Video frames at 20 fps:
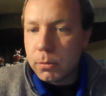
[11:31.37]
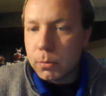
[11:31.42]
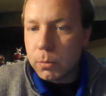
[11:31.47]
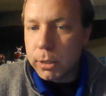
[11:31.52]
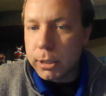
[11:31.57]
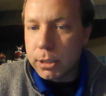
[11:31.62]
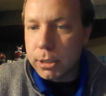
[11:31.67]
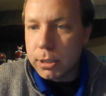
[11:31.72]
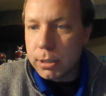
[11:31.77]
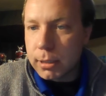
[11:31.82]

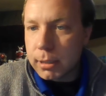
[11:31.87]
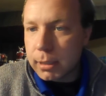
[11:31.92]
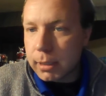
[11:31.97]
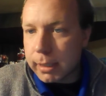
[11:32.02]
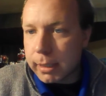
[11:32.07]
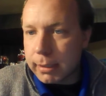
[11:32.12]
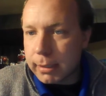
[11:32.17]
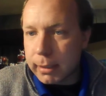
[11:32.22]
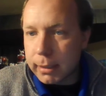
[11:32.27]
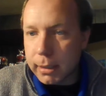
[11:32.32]
which
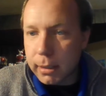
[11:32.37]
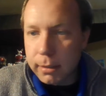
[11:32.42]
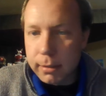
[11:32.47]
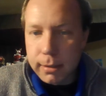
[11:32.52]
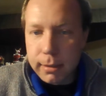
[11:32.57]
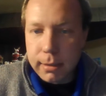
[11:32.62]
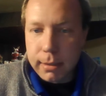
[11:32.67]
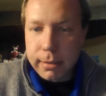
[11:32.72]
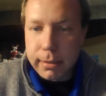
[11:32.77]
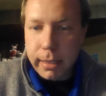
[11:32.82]
I think
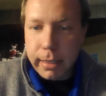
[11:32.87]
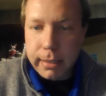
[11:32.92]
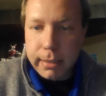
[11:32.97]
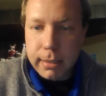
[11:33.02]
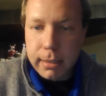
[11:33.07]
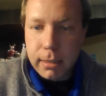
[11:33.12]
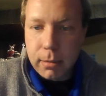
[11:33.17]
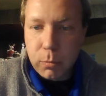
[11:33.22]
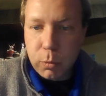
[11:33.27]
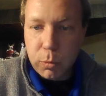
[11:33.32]
the design
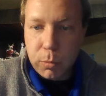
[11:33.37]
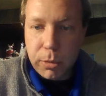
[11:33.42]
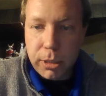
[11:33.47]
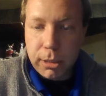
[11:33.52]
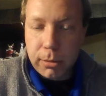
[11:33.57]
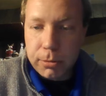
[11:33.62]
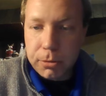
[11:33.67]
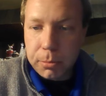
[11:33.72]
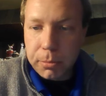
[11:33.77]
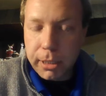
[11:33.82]
team would be
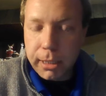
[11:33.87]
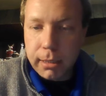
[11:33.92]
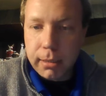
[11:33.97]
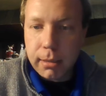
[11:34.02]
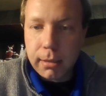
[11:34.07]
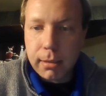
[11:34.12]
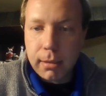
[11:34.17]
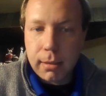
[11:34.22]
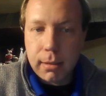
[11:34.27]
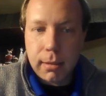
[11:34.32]
able to make
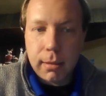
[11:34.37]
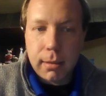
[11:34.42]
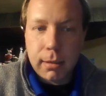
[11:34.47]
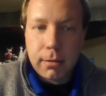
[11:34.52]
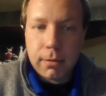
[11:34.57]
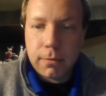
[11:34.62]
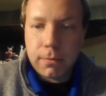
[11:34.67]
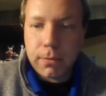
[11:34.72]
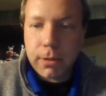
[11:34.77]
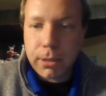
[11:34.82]

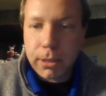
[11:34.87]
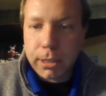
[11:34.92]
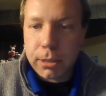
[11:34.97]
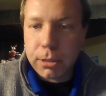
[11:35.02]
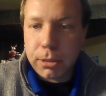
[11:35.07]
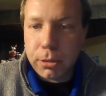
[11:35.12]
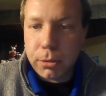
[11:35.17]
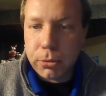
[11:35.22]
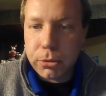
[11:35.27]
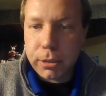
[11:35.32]
very
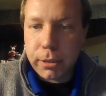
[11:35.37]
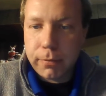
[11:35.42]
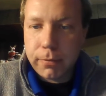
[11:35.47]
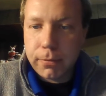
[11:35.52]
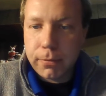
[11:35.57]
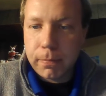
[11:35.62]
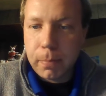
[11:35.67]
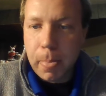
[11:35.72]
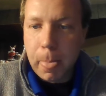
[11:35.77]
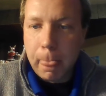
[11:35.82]
good use of.
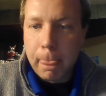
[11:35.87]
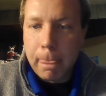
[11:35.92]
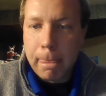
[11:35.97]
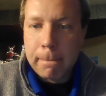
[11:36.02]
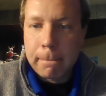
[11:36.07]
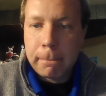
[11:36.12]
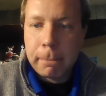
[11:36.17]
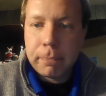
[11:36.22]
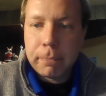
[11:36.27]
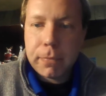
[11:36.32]

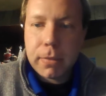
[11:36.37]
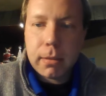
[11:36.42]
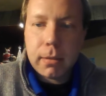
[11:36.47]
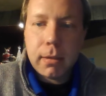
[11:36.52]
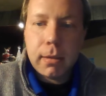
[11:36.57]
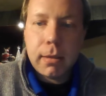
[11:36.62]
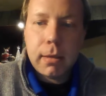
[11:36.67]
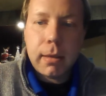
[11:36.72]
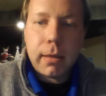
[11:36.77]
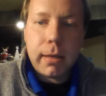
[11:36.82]

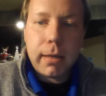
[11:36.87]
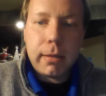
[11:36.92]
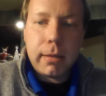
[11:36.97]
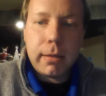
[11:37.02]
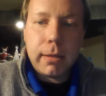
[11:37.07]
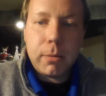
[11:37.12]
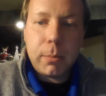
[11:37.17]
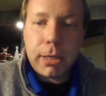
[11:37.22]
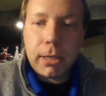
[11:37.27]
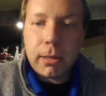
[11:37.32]
And
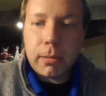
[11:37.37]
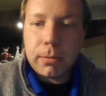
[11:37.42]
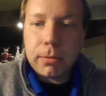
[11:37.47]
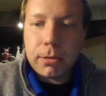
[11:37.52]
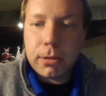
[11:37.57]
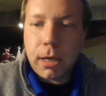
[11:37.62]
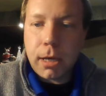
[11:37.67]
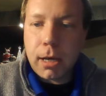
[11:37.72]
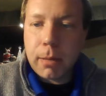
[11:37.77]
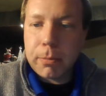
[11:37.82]
they'll be able
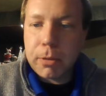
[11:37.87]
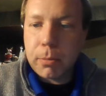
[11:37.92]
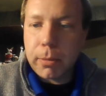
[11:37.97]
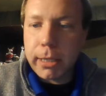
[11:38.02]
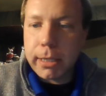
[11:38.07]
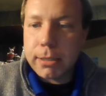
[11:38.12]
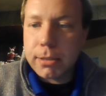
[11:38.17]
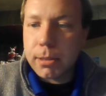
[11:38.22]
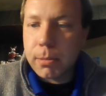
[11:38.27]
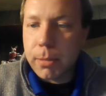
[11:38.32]
to
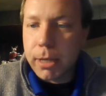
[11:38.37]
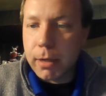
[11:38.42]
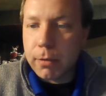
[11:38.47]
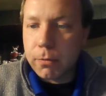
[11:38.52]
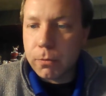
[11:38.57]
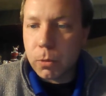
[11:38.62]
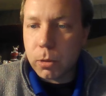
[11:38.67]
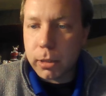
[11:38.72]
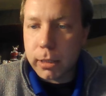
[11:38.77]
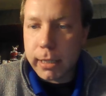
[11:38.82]
optimize demand
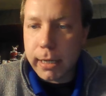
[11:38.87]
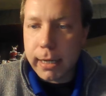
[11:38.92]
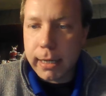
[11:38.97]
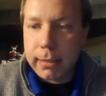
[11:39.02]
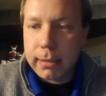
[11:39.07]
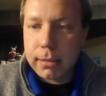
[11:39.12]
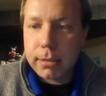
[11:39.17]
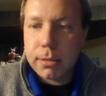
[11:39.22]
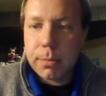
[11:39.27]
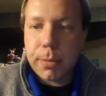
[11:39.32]

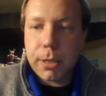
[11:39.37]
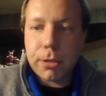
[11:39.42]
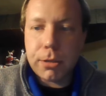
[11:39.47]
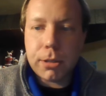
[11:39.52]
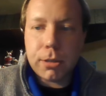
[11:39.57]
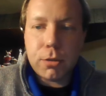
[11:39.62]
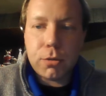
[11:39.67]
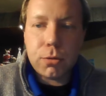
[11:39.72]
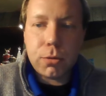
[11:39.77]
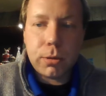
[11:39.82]
forecasts to better
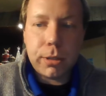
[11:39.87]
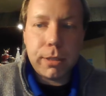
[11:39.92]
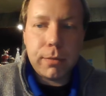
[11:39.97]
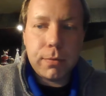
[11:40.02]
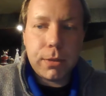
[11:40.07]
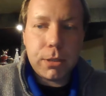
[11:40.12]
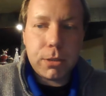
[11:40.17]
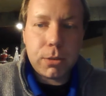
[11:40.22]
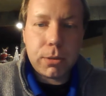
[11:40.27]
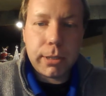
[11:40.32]
control
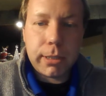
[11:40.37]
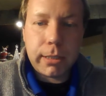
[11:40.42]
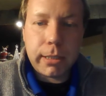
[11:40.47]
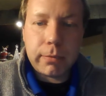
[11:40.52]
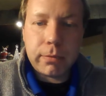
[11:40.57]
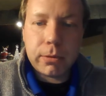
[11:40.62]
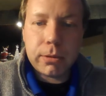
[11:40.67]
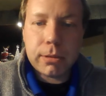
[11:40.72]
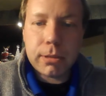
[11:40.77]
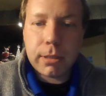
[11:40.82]
inventory
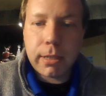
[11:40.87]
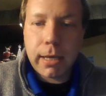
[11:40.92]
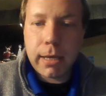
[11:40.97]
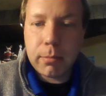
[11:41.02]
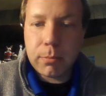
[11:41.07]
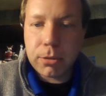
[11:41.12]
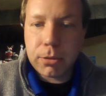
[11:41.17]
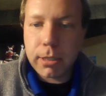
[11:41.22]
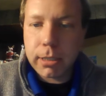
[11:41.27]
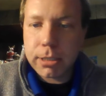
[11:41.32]
levels
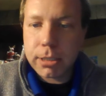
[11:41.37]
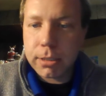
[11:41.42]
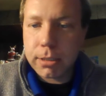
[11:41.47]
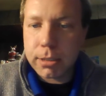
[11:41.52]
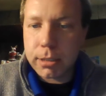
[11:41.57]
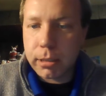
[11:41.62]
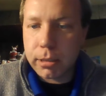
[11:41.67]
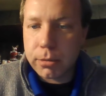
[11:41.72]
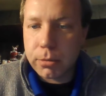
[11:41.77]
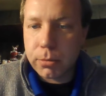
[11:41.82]
and production
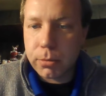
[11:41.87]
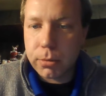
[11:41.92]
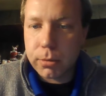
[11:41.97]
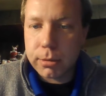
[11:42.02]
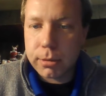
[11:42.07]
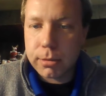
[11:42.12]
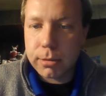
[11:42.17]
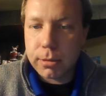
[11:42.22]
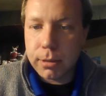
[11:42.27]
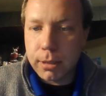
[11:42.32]

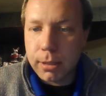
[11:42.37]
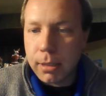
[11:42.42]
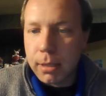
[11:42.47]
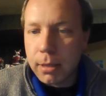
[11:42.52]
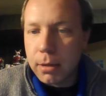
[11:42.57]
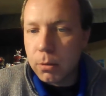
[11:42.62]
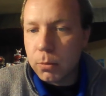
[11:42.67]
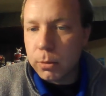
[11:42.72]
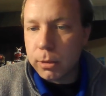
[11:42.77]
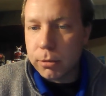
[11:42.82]
schedules
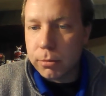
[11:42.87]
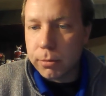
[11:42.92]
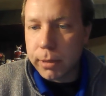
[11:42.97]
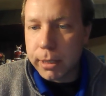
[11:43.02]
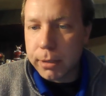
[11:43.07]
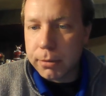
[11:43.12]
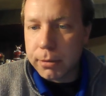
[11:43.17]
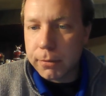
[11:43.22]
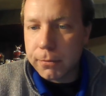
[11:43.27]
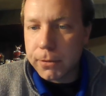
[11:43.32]
with
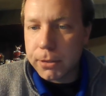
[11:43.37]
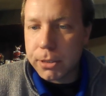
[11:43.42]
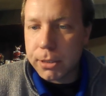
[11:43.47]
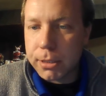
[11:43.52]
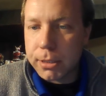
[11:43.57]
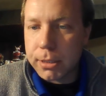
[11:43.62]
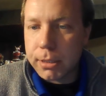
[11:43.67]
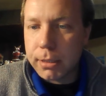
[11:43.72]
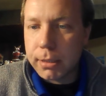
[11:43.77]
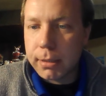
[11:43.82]
greater
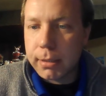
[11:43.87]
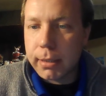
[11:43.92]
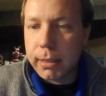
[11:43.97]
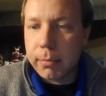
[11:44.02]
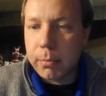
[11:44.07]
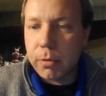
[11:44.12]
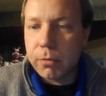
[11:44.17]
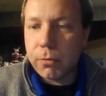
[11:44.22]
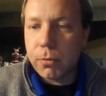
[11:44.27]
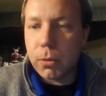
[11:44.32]
efficiency
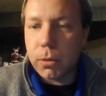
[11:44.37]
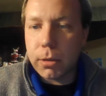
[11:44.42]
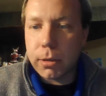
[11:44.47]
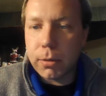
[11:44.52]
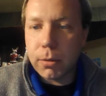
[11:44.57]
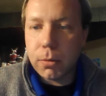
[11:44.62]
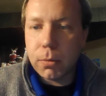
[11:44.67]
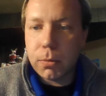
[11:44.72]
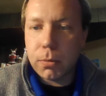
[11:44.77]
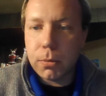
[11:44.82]
than before,